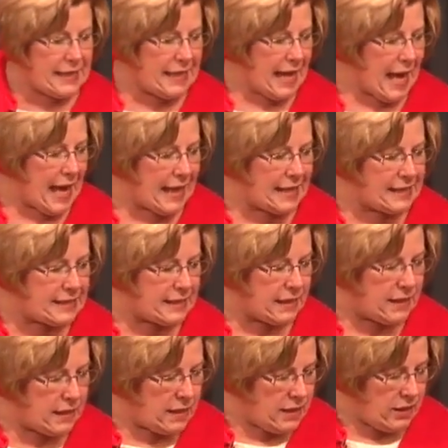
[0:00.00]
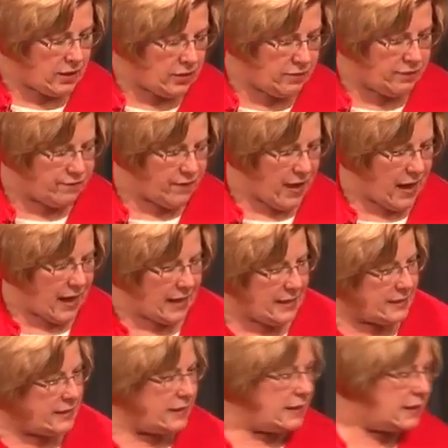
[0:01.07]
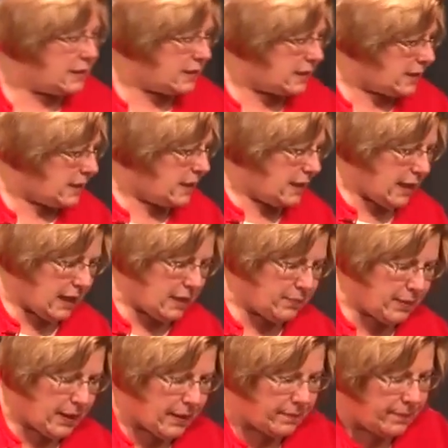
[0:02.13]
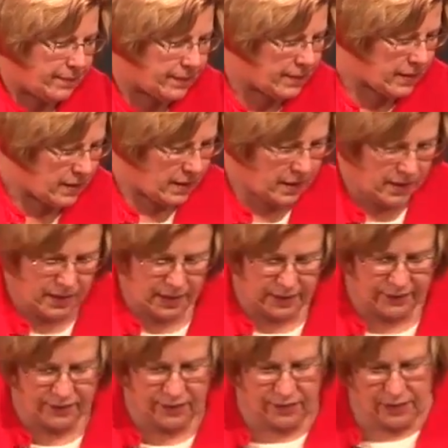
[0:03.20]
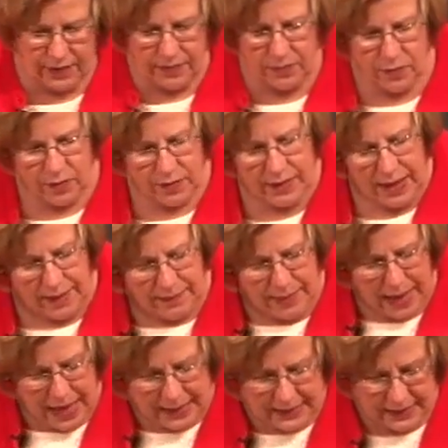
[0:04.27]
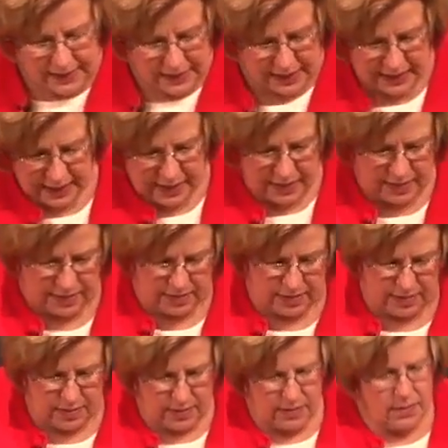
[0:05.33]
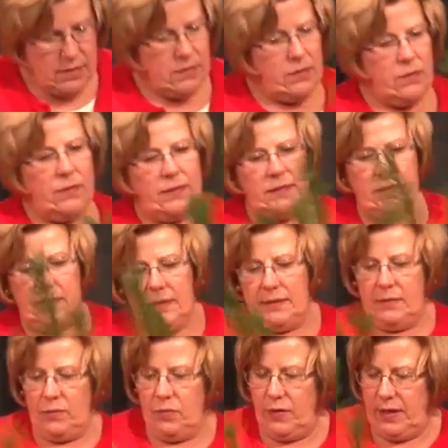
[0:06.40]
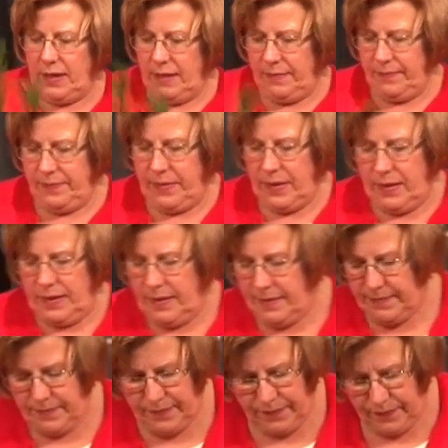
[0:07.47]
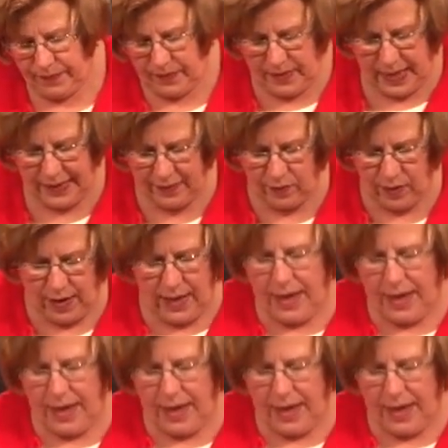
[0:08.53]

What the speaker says: the end you find, hey Pam, is there any more in that bag, do you think? Oh, I still got some more here. That's why I